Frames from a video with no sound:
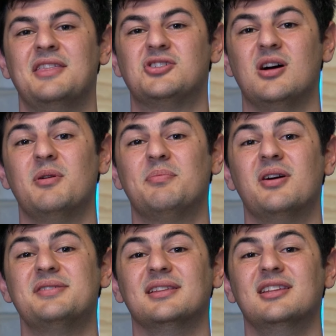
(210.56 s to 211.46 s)
And the dropper
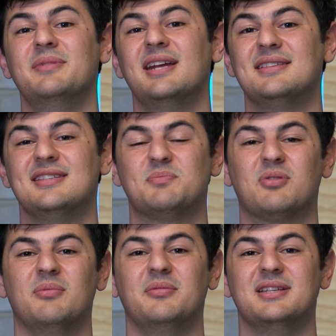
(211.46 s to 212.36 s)
post eliminates this
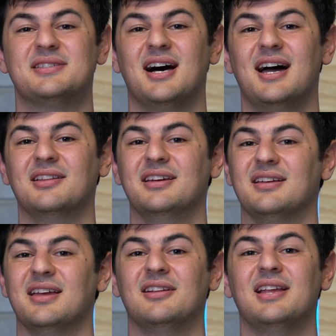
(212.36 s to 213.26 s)
problem
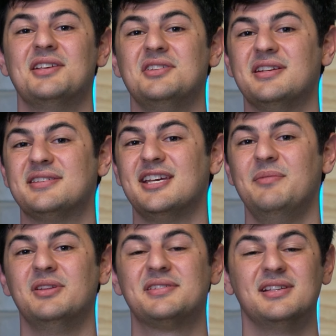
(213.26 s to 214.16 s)
entirely. It allows you to
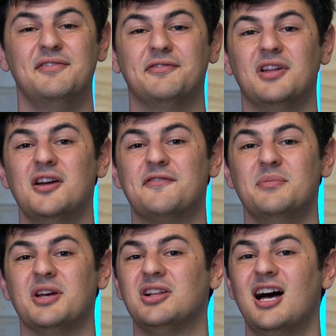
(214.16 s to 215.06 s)
seamlessly flow
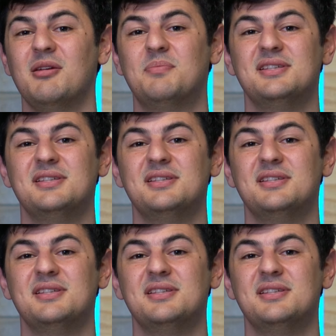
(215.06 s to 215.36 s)
from your climbing